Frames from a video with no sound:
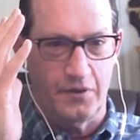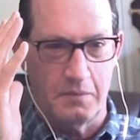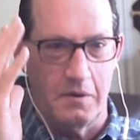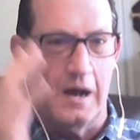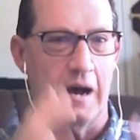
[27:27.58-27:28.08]

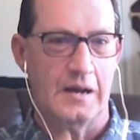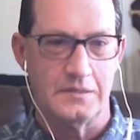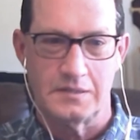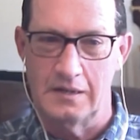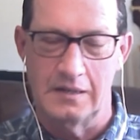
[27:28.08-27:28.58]
in front of my
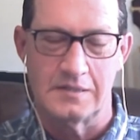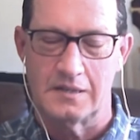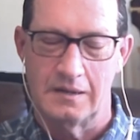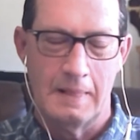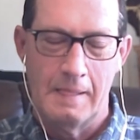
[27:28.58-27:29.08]
eyes.
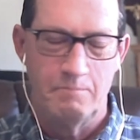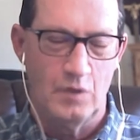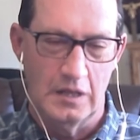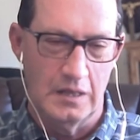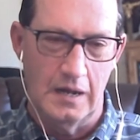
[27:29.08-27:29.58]
And listen,
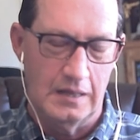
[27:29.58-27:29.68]
a,